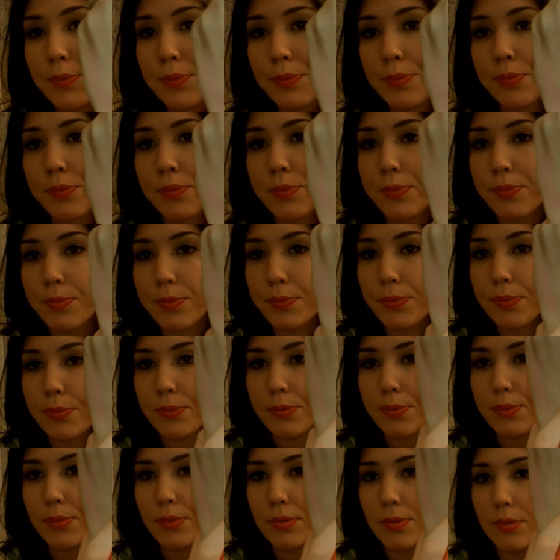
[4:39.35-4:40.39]

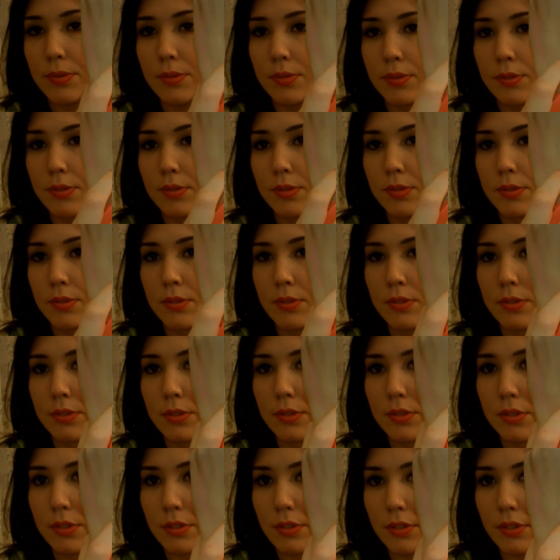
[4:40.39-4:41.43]

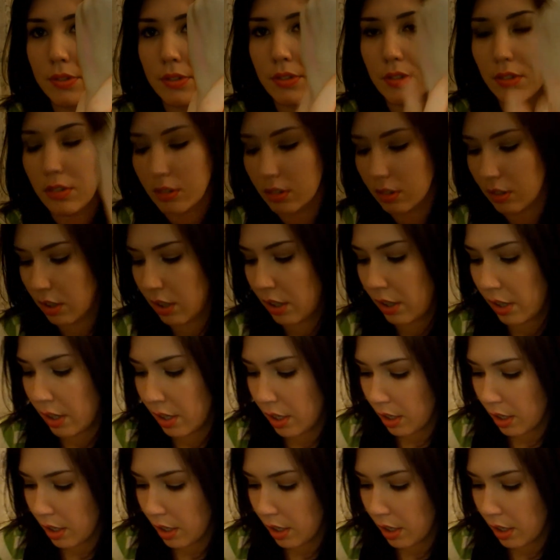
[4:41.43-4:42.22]
(silence)